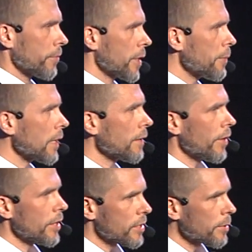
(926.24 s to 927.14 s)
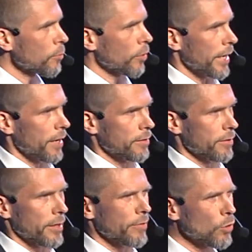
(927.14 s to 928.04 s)
Typically very simple
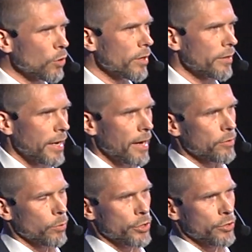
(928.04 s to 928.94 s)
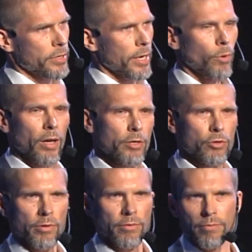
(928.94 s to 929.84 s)
cases, and if you look at that afterwards, you say, well, I
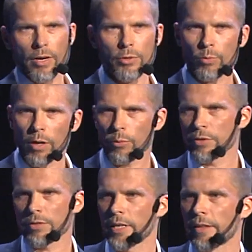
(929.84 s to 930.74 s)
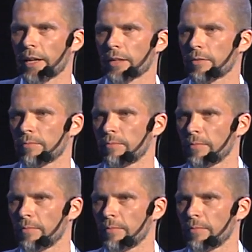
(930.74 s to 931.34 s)
would have seen that.